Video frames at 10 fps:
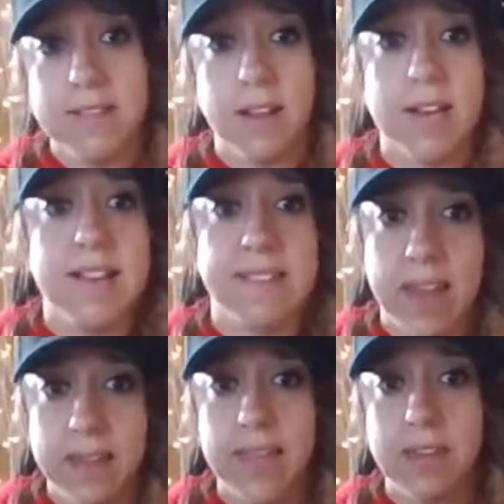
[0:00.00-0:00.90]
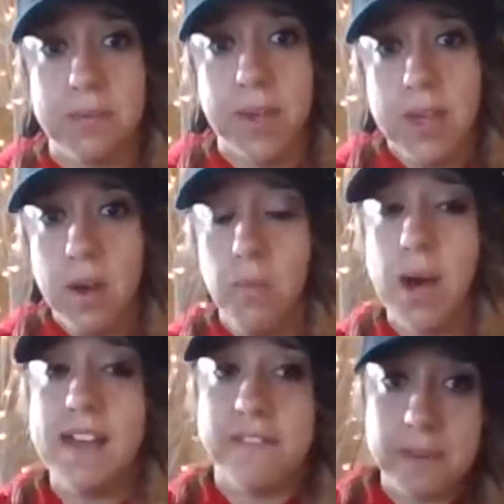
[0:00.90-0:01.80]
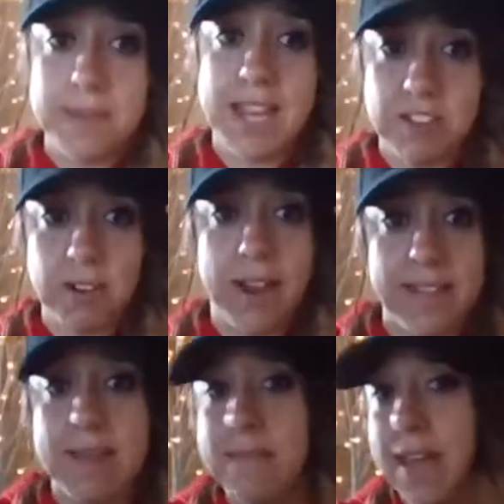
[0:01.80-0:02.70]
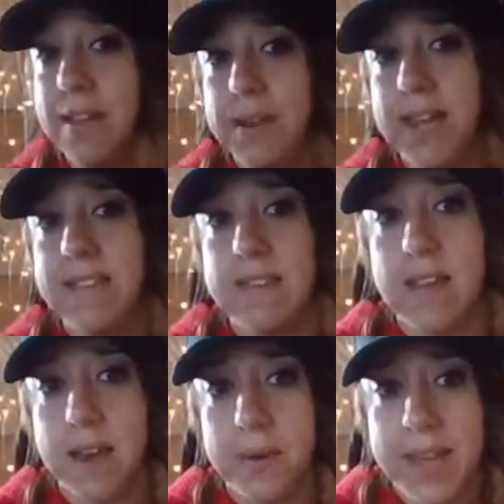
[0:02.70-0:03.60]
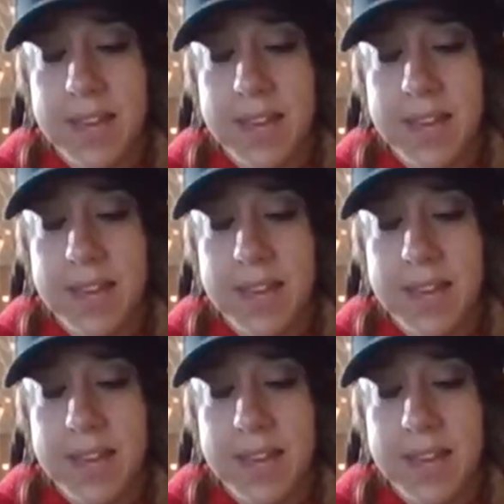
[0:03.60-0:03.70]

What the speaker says: and they're going to tell you what from each concept that you need to know.